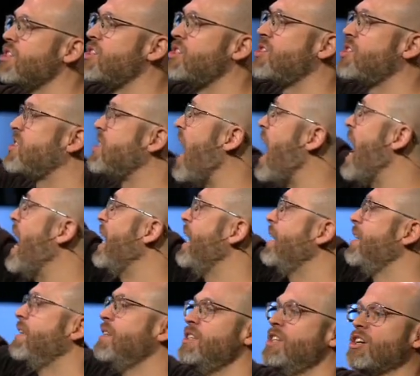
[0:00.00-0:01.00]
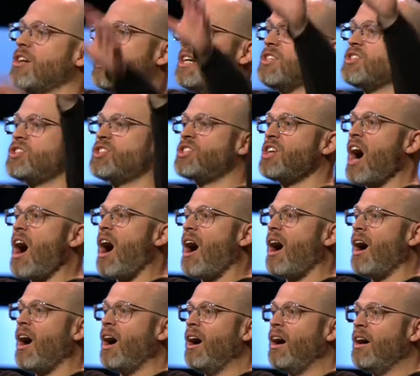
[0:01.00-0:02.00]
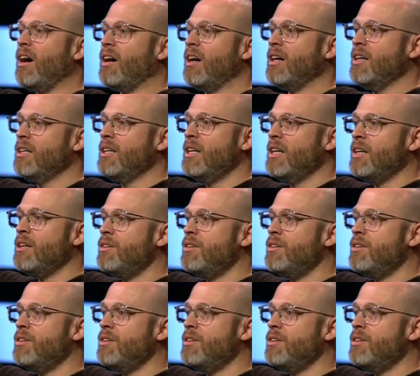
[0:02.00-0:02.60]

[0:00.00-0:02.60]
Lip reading: the sun, you're a star.